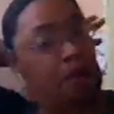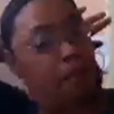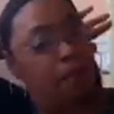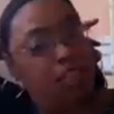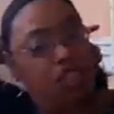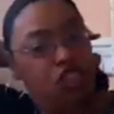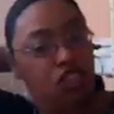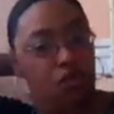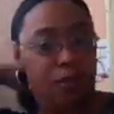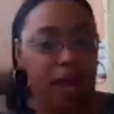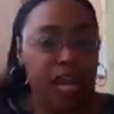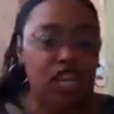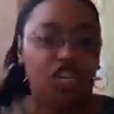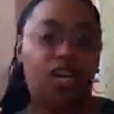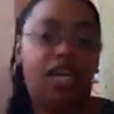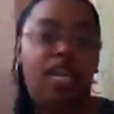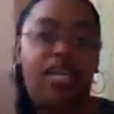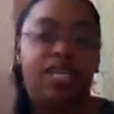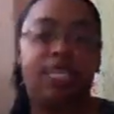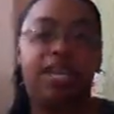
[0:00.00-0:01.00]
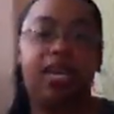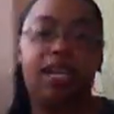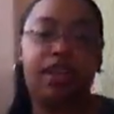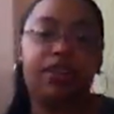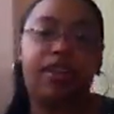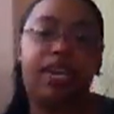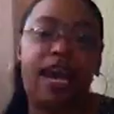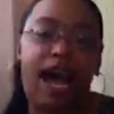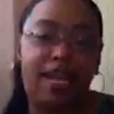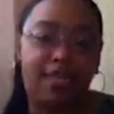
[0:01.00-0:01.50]
But you make sure that it's
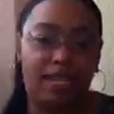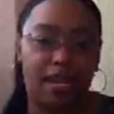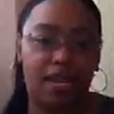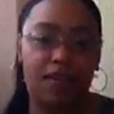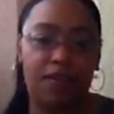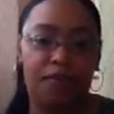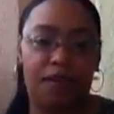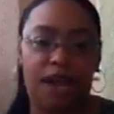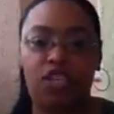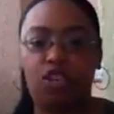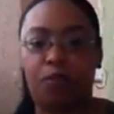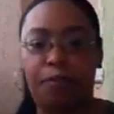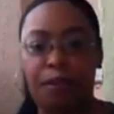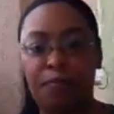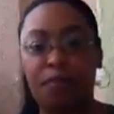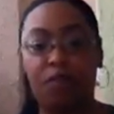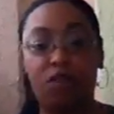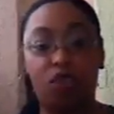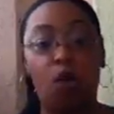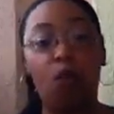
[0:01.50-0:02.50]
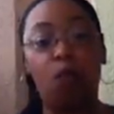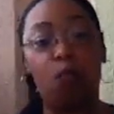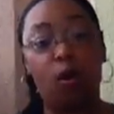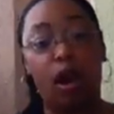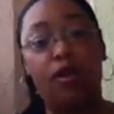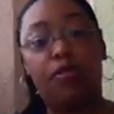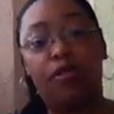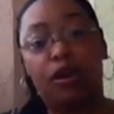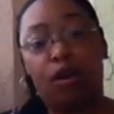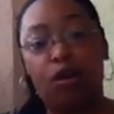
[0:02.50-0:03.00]
clearly identified so people know
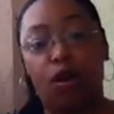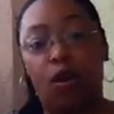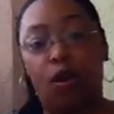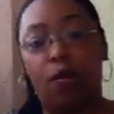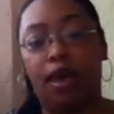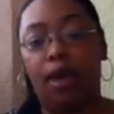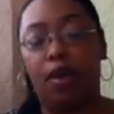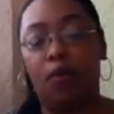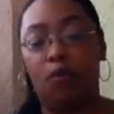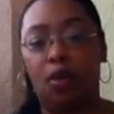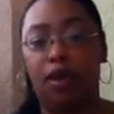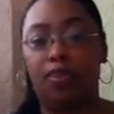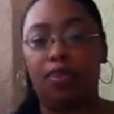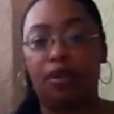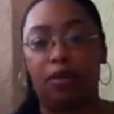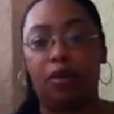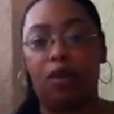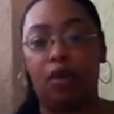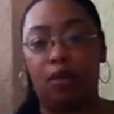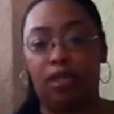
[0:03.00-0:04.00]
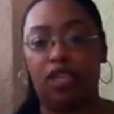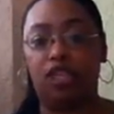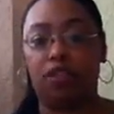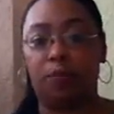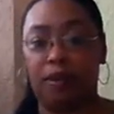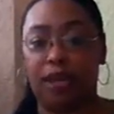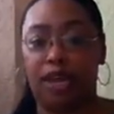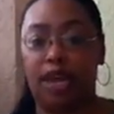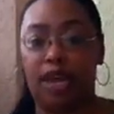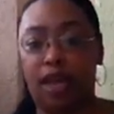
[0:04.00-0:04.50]
where they're going and what they're going
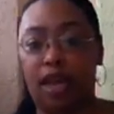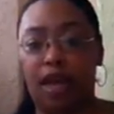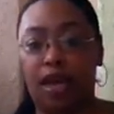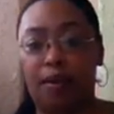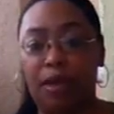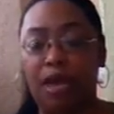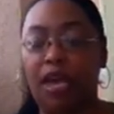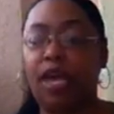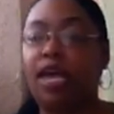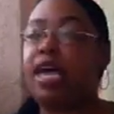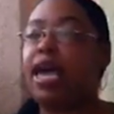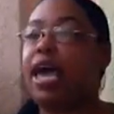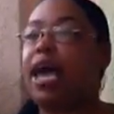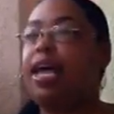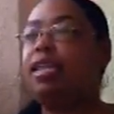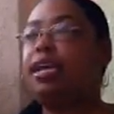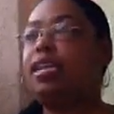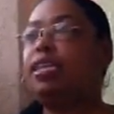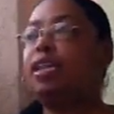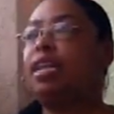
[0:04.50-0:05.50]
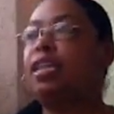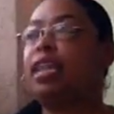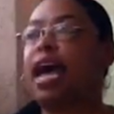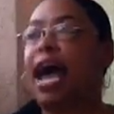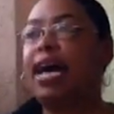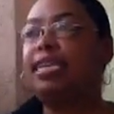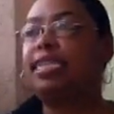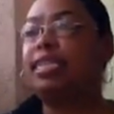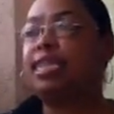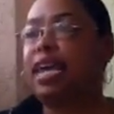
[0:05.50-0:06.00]
to pick up. And then the
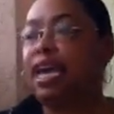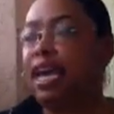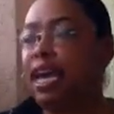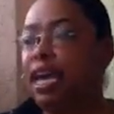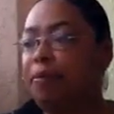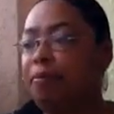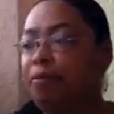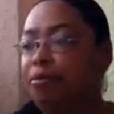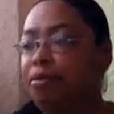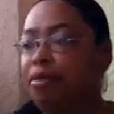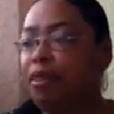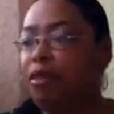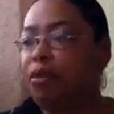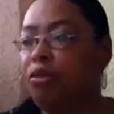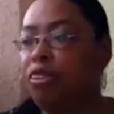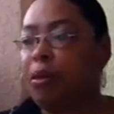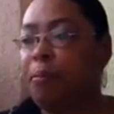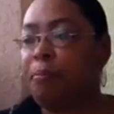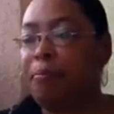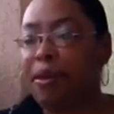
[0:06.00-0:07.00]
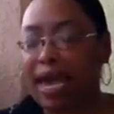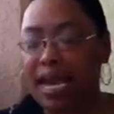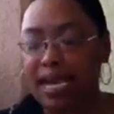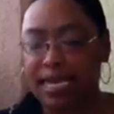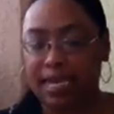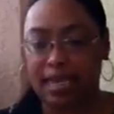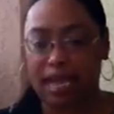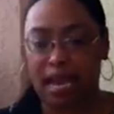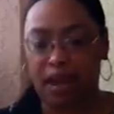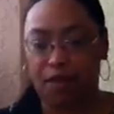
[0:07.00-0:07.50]
last thing, the
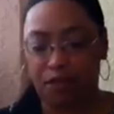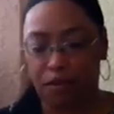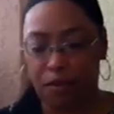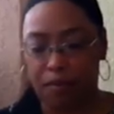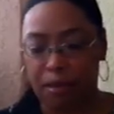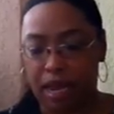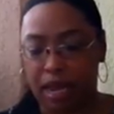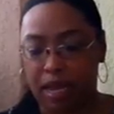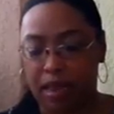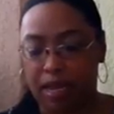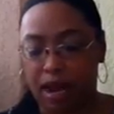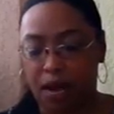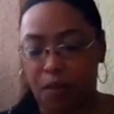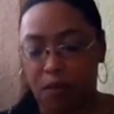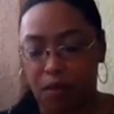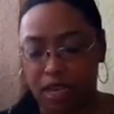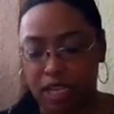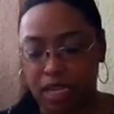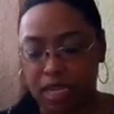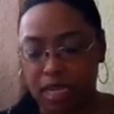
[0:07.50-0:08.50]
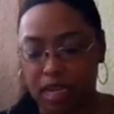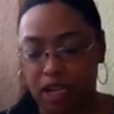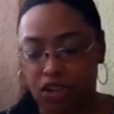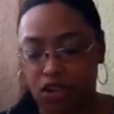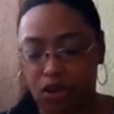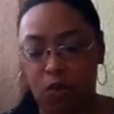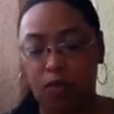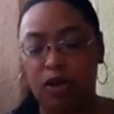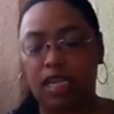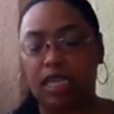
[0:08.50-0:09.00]
biggest thing for me that I wanted to
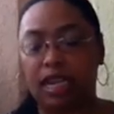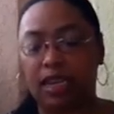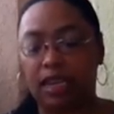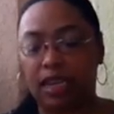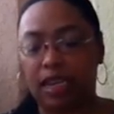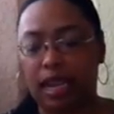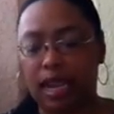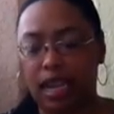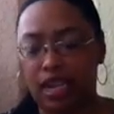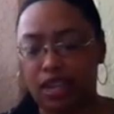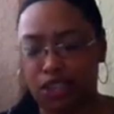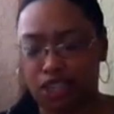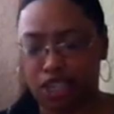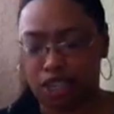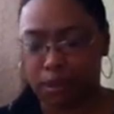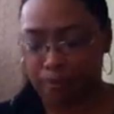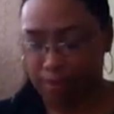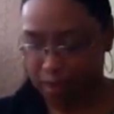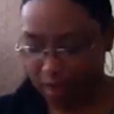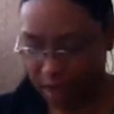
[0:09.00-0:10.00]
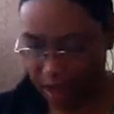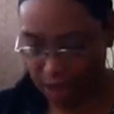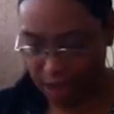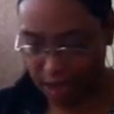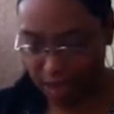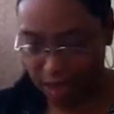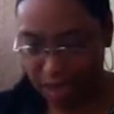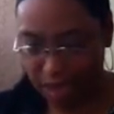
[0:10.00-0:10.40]
touch on was the leadership thing.